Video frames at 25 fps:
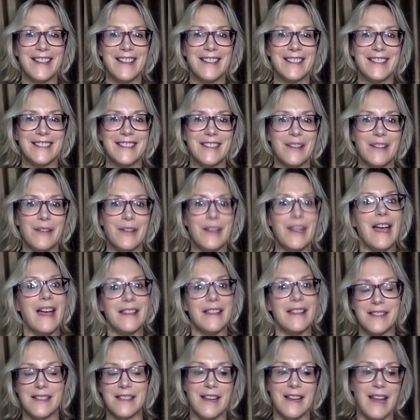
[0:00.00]
So
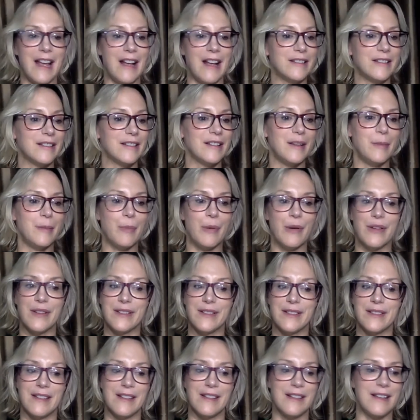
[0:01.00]
yes, an elderly
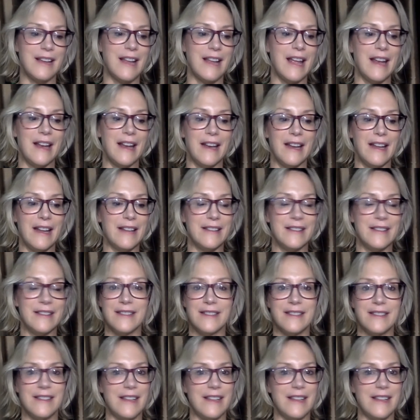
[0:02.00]
person, and it's